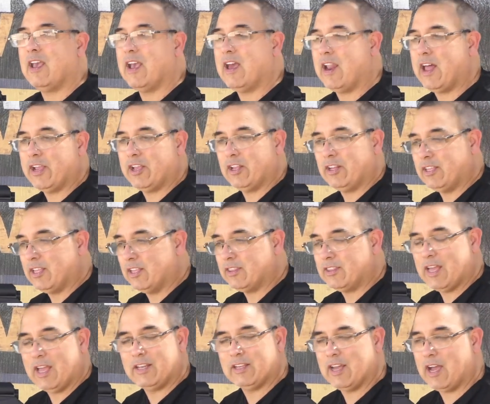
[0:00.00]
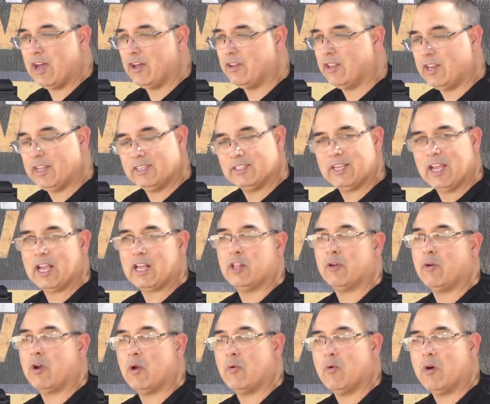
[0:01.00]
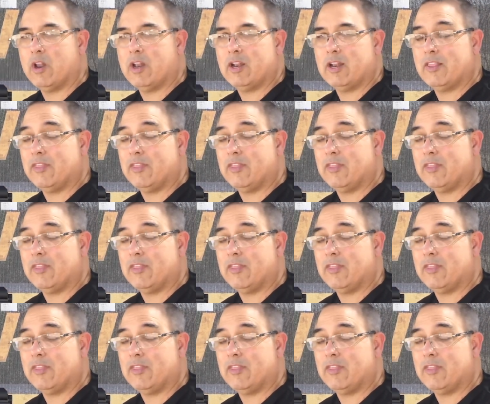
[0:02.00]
And I could get that dialed in exactly where I wanted.